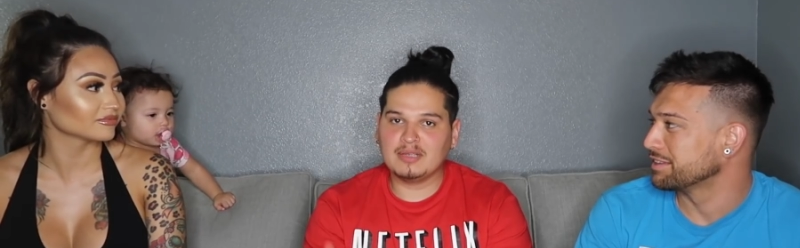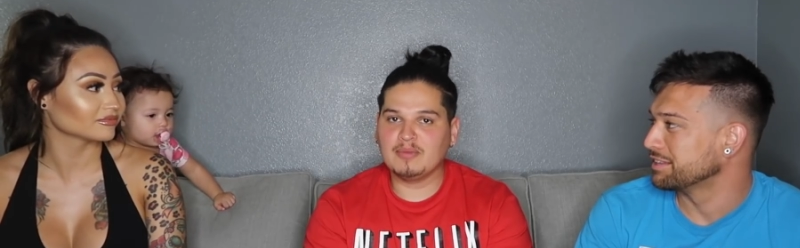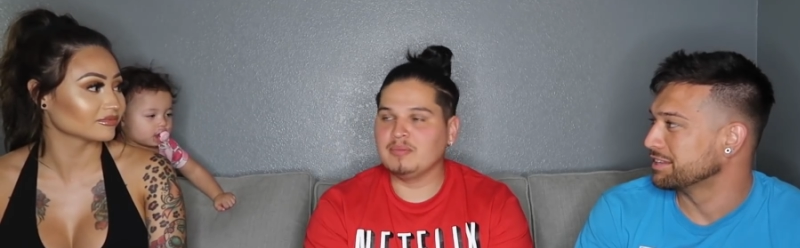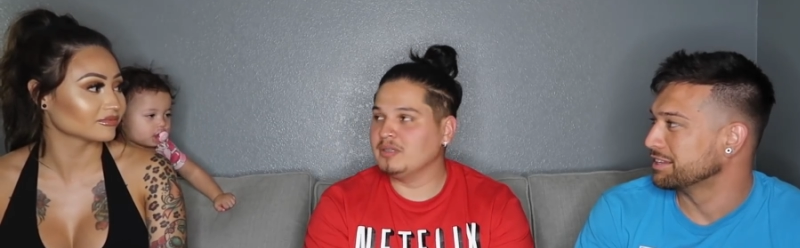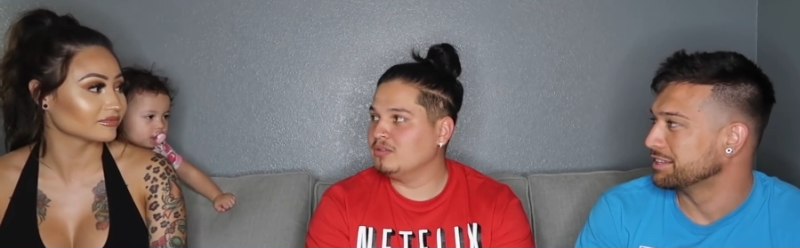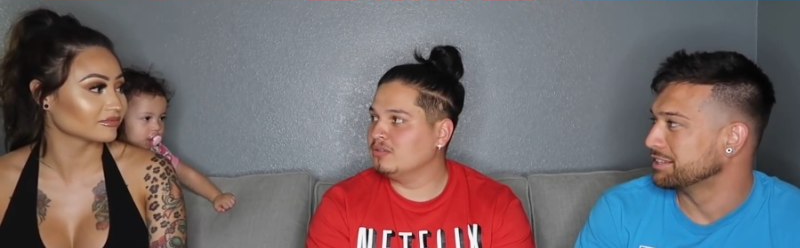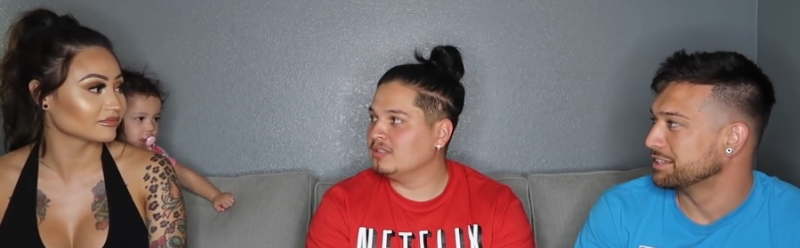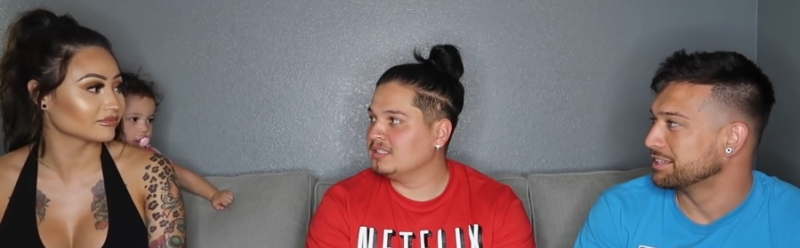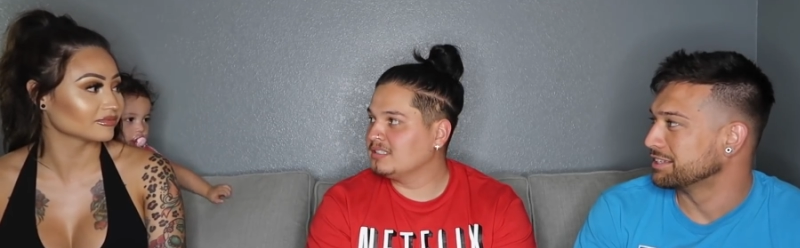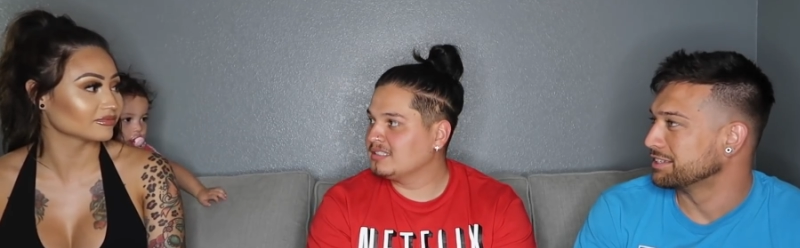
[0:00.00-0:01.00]
Speaker 1: they made me do
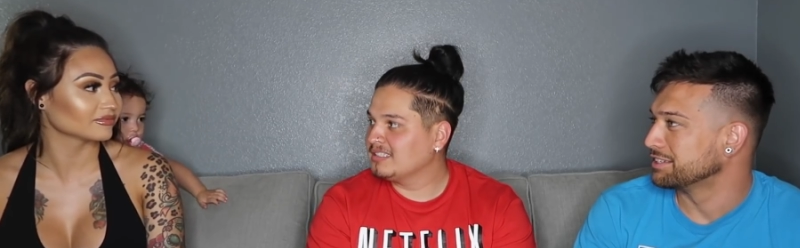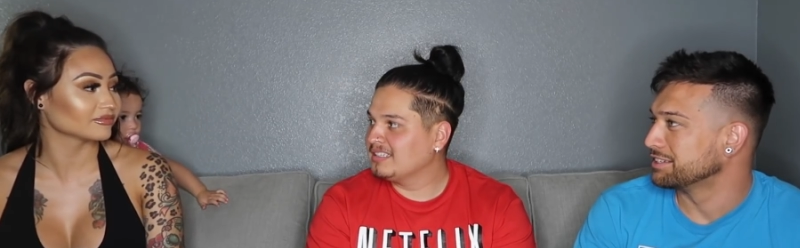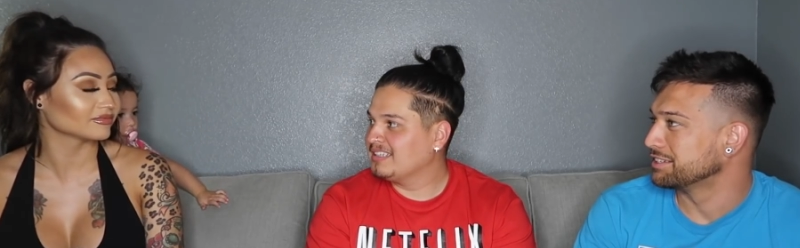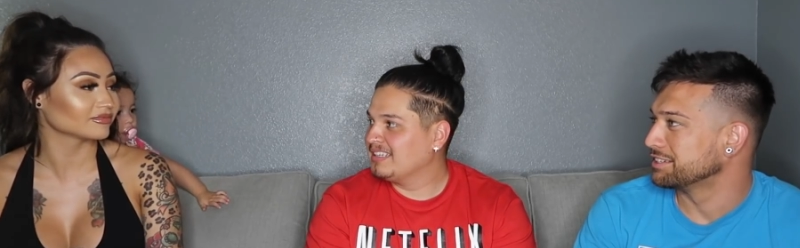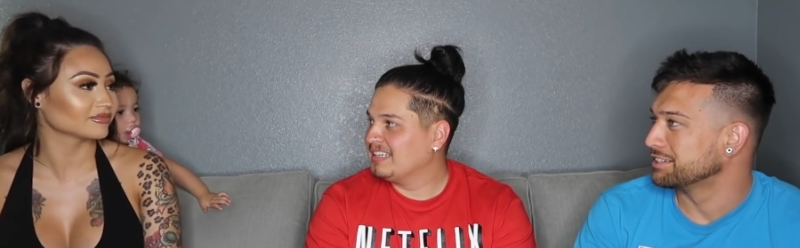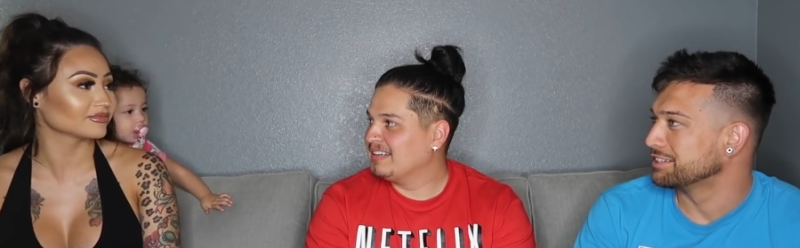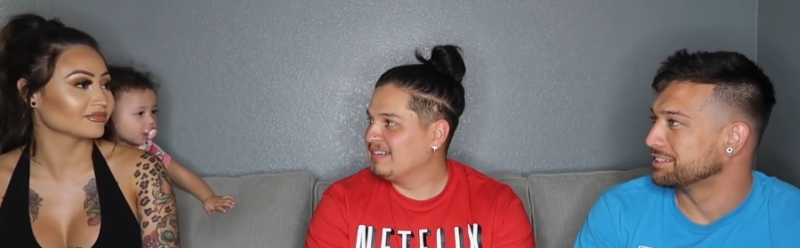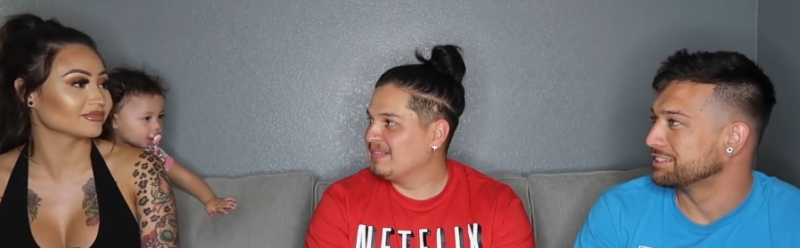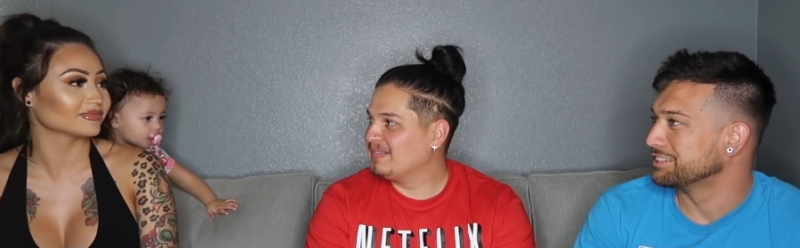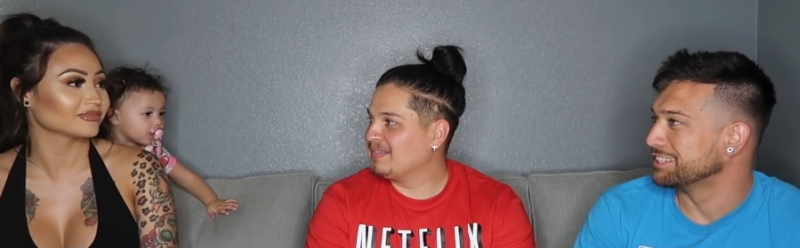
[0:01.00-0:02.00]
this.
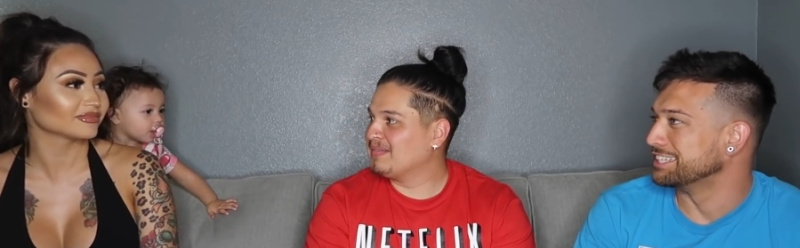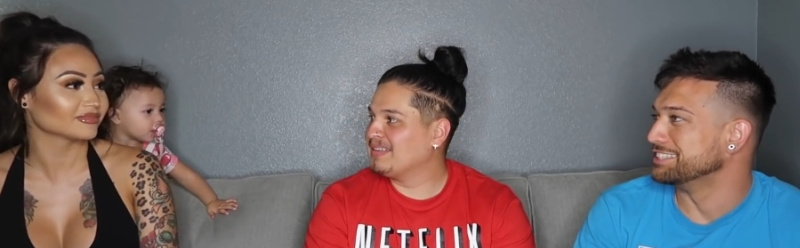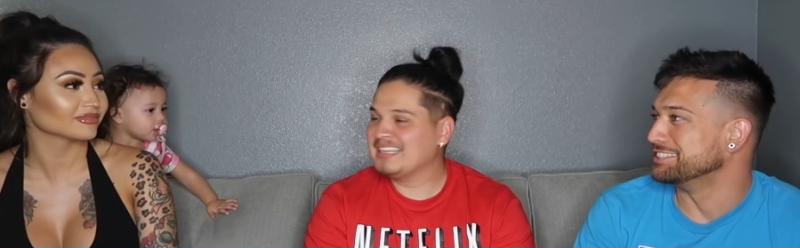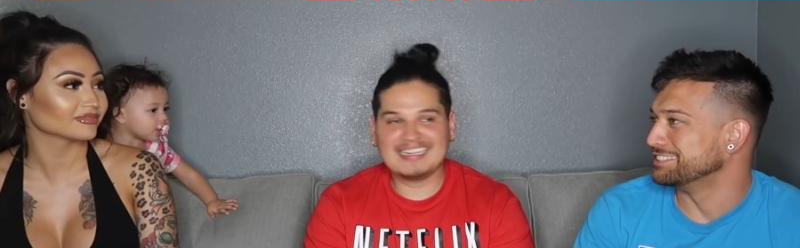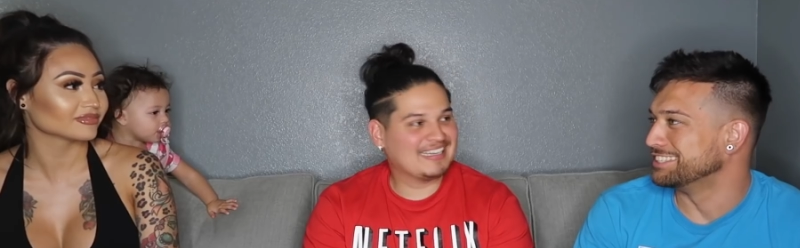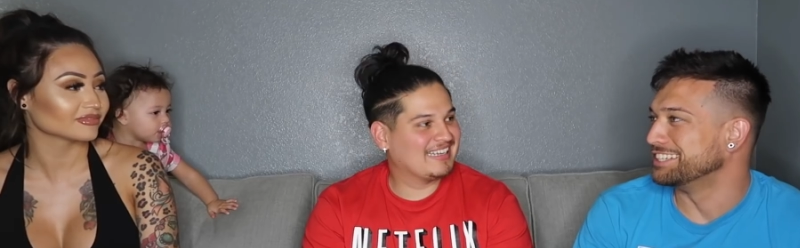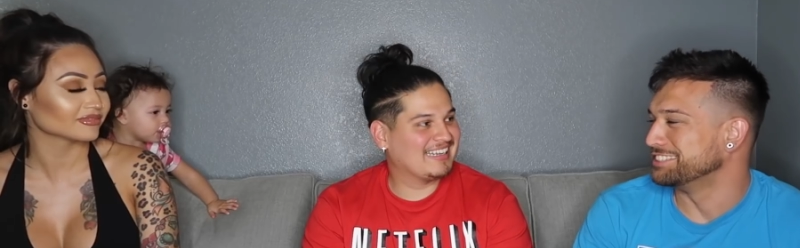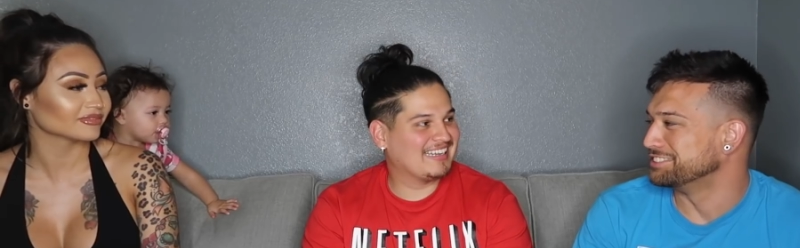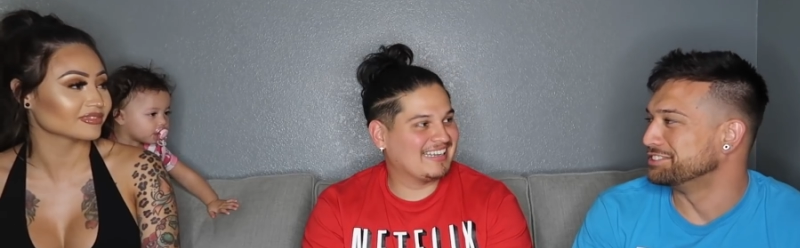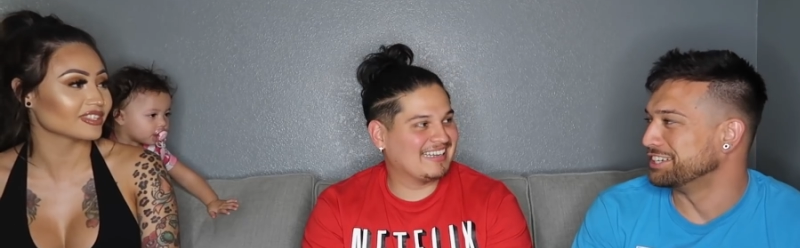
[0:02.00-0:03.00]
Remember that? That
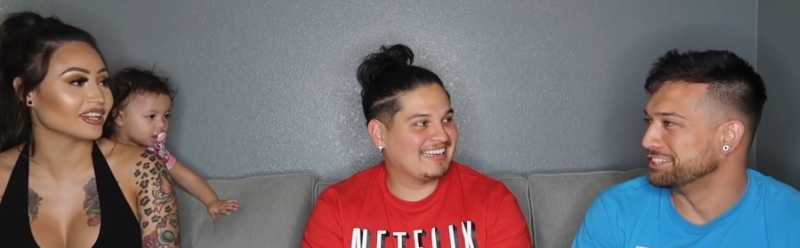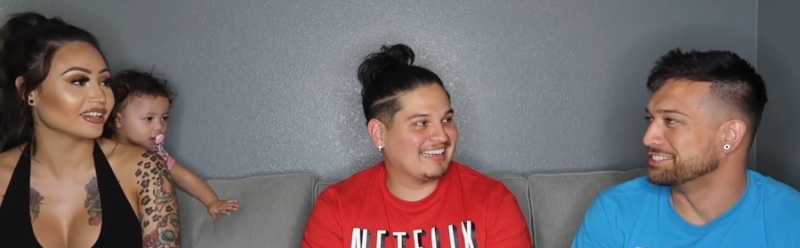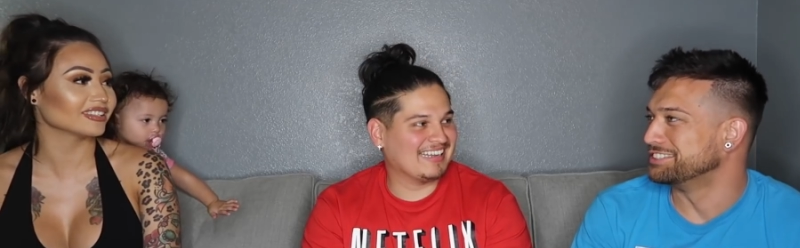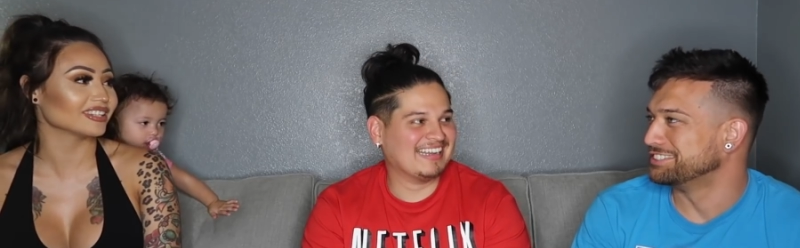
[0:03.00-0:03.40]
is. That